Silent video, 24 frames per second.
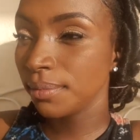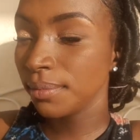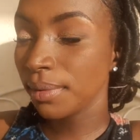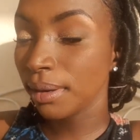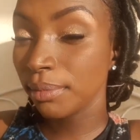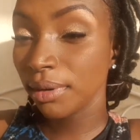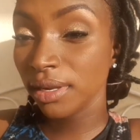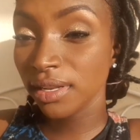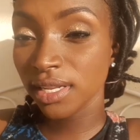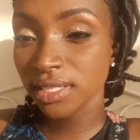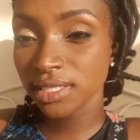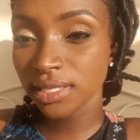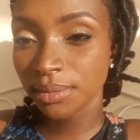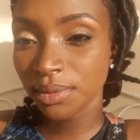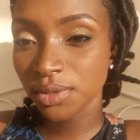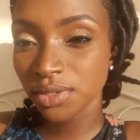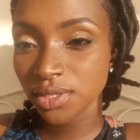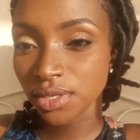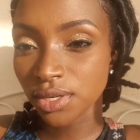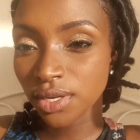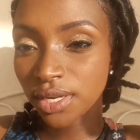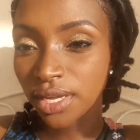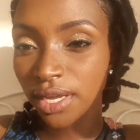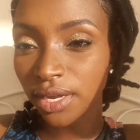My brother's
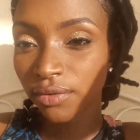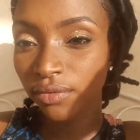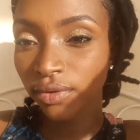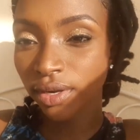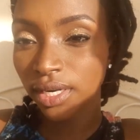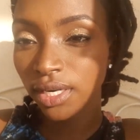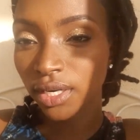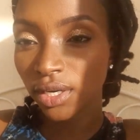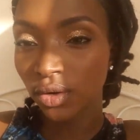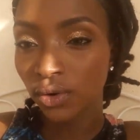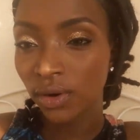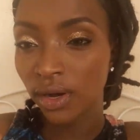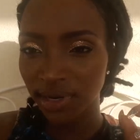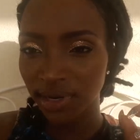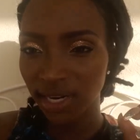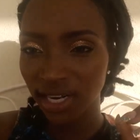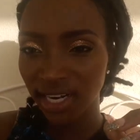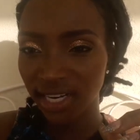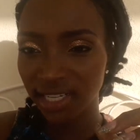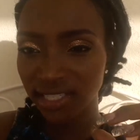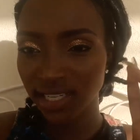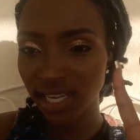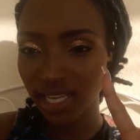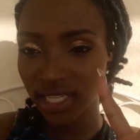about to go get ready
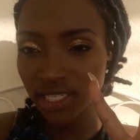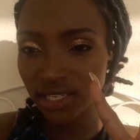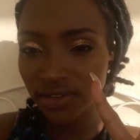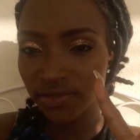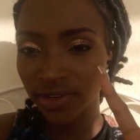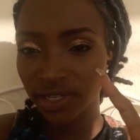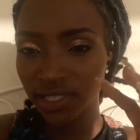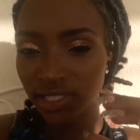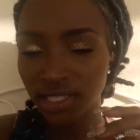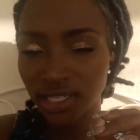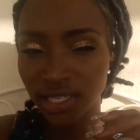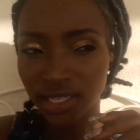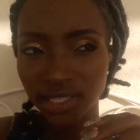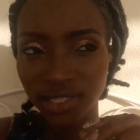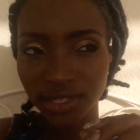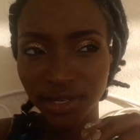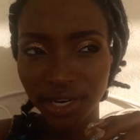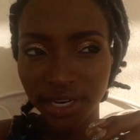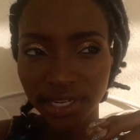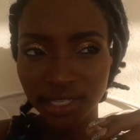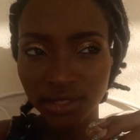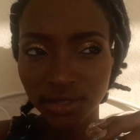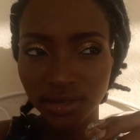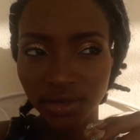Marla's getting restless. You
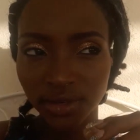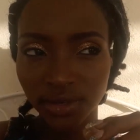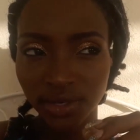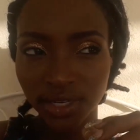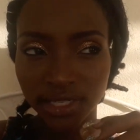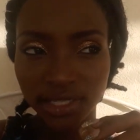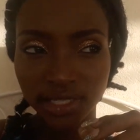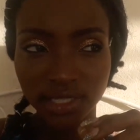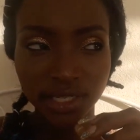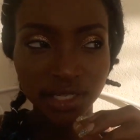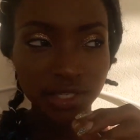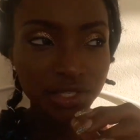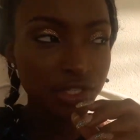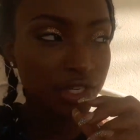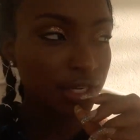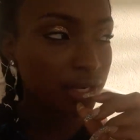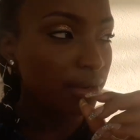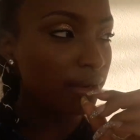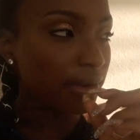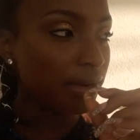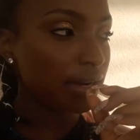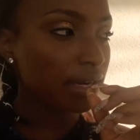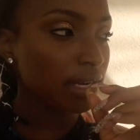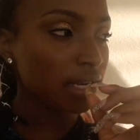guys know how that stage to
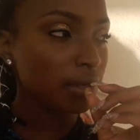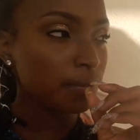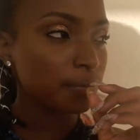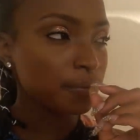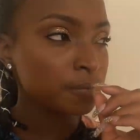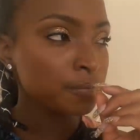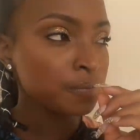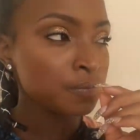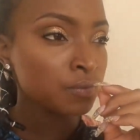go already.